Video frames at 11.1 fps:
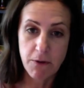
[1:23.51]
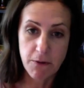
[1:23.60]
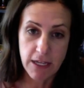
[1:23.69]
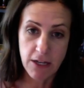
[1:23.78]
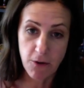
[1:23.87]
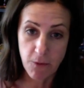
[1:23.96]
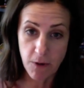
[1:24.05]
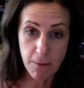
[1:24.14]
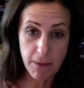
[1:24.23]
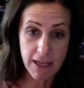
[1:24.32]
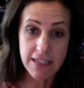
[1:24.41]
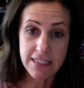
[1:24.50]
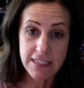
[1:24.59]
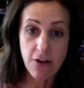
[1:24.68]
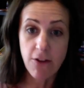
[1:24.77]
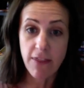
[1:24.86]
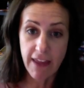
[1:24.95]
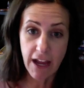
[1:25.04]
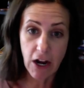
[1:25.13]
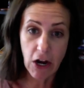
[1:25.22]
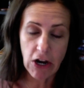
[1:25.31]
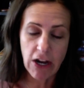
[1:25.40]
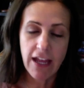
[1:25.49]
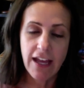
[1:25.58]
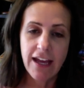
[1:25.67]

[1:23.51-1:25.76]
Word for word: who need your work because they're there.